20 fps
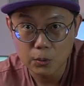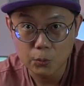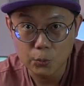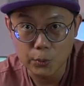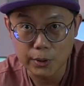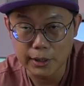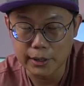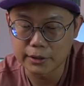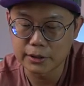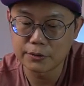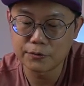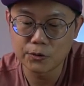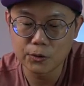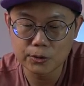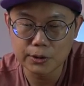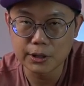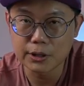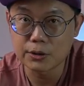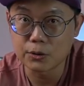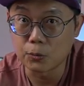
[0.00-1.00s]
we
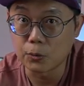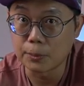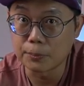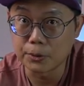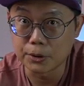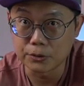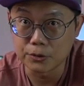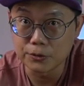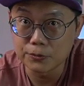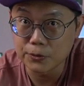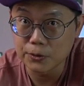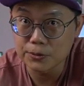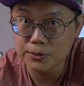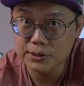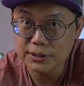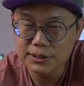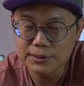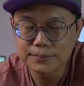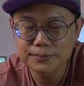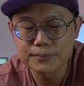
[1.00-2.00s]
undervolted to 1.2
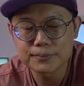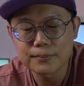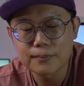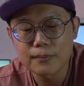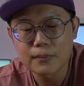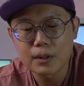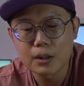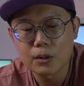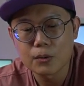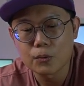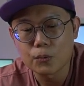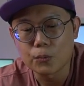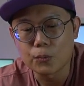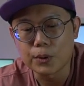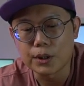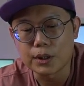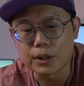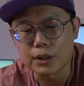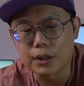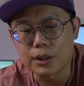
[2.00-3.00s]
volts,
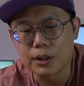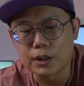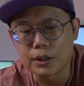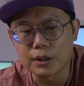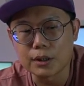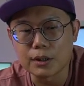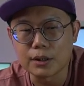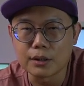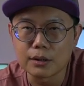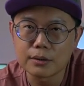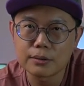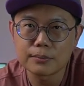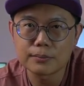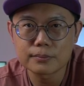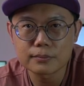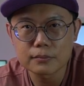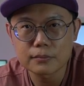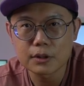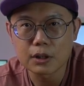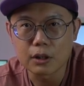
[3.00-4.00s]
we
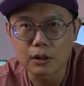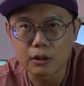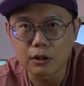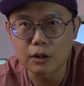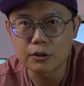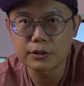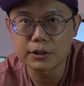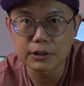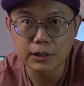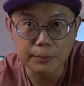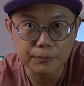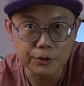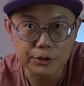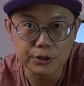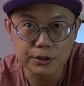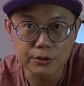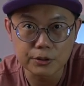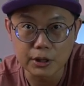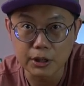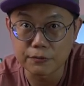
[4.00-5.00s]
knocked the
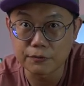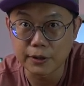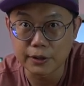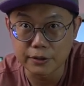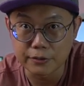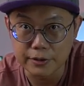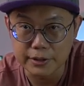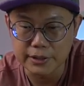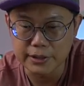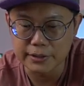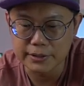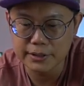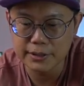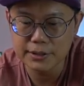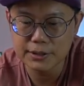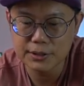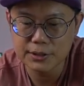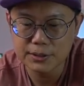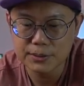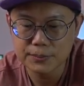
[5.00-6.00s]
temperature to 85 degrees
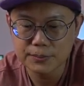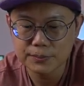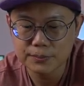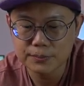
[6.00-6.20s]
Celsius,